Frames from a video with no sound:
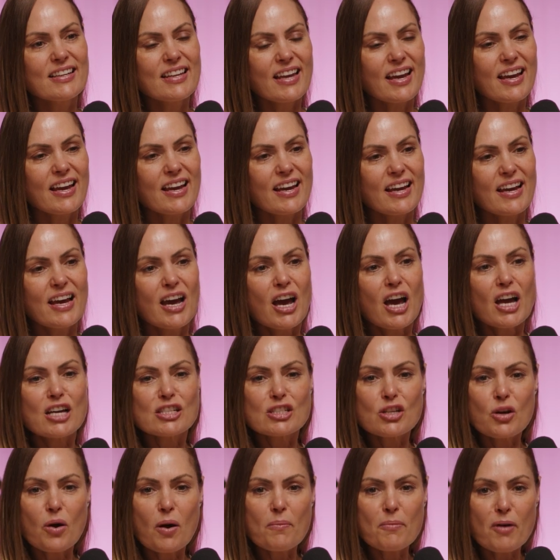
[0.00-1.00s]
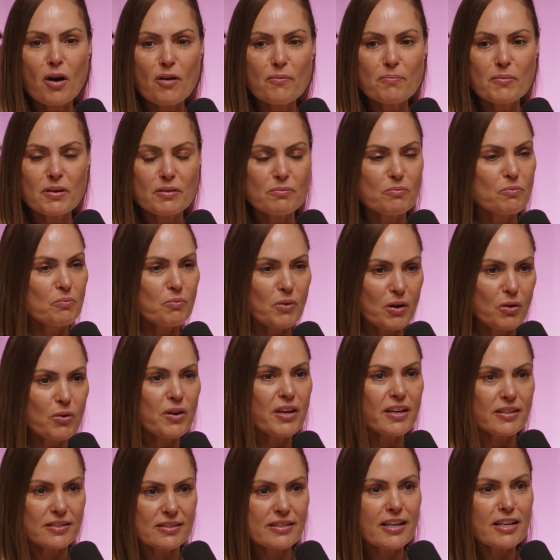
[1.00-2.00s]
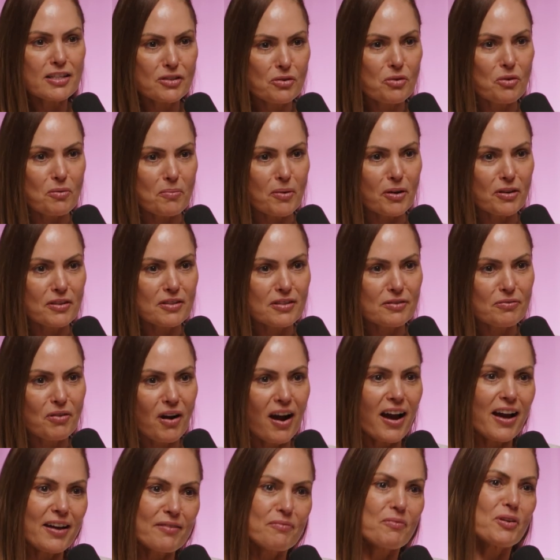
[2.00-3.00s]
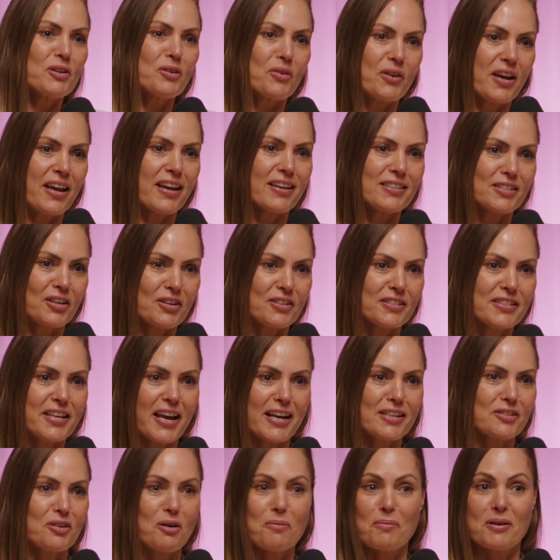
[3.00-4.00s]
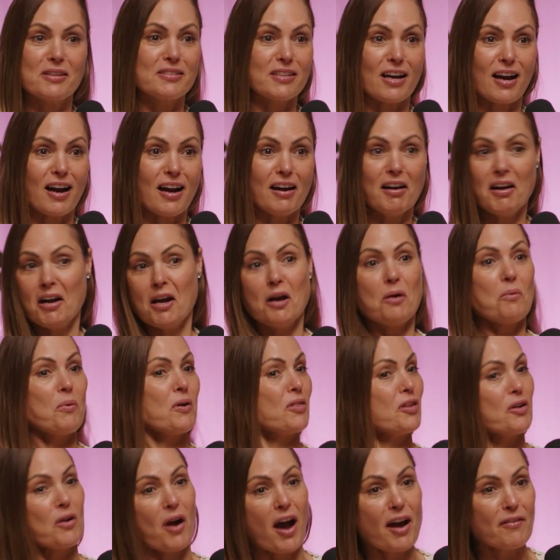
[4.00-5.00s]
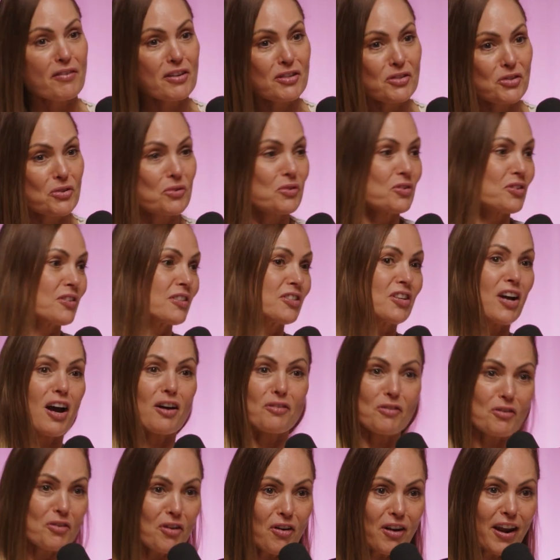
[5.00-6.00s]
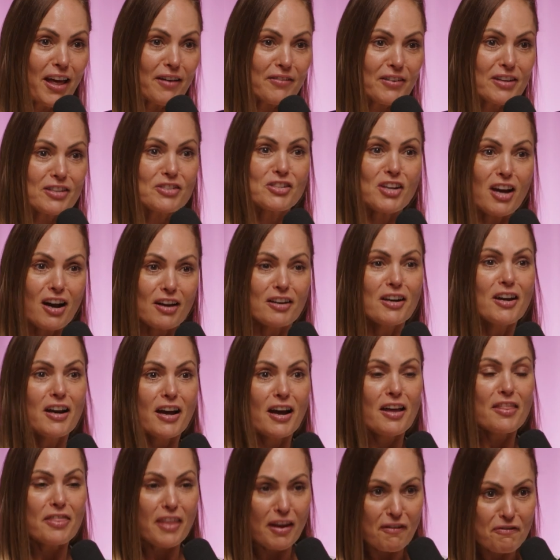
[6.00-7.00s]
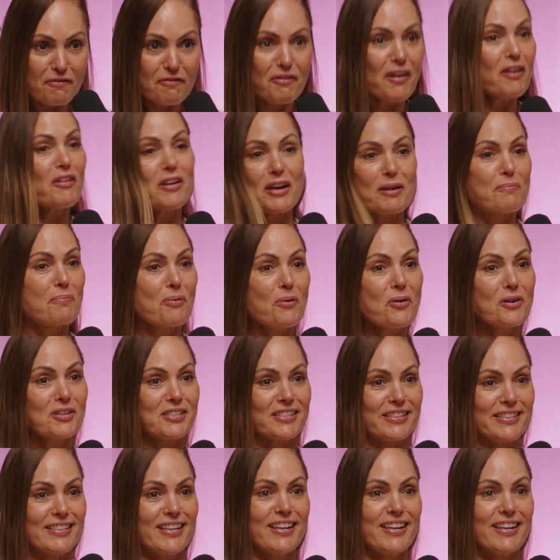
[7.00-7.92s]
Yeah. So I mean, we're looking at sex hormones, right? We're looking, sex hormones are, whether you're having a child or not having a child, they're very important.